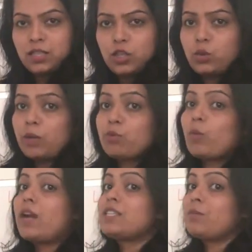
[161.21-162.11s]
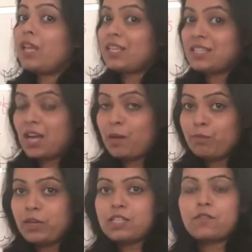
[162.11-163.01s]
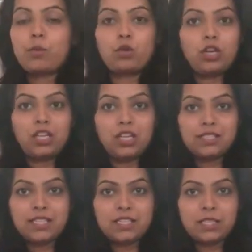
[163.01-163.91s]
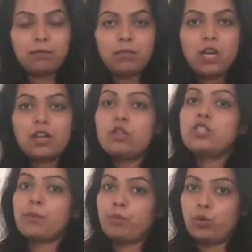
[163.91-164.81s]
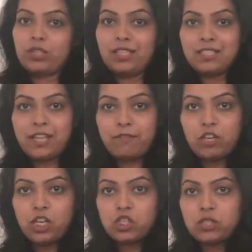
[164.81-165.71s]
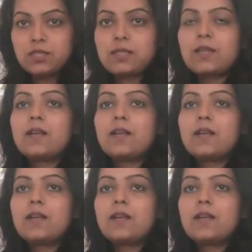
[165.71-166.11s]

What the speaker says: You can provide some examples from your legal system to support these definitions,